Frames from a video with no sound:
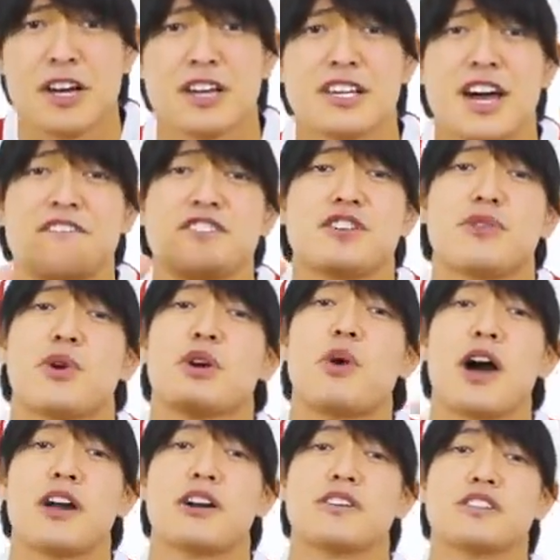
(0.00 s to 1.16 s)
KFC
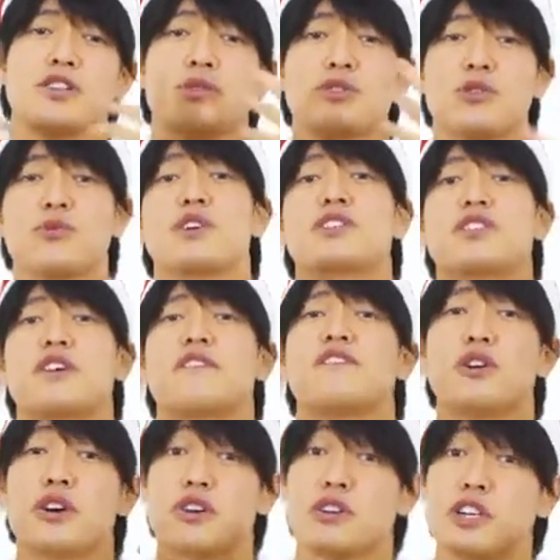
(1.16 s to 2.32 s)
requires you to reserve
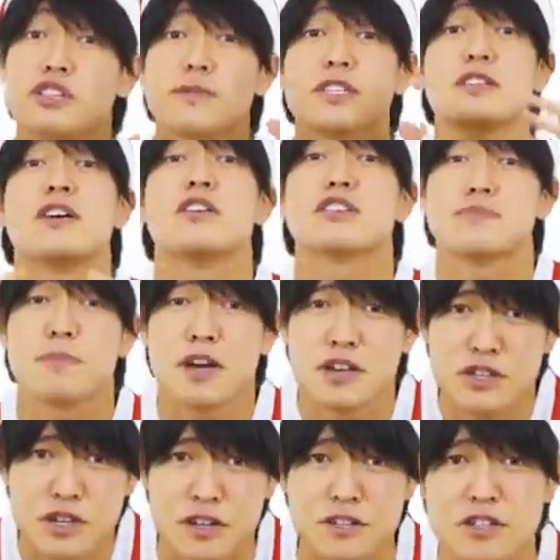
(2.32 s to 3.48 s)
your Christmas
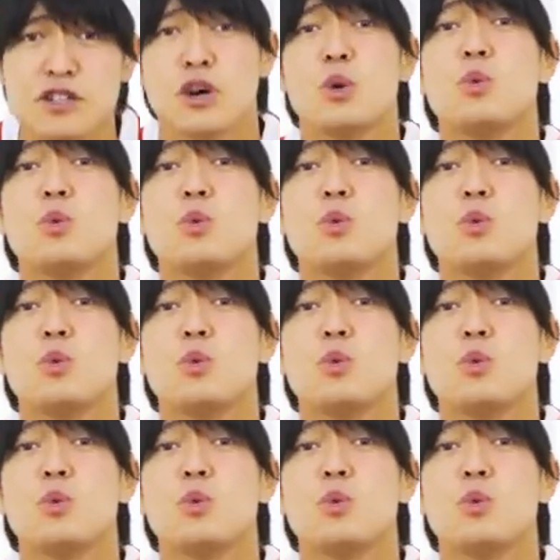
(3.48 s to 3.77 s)
specials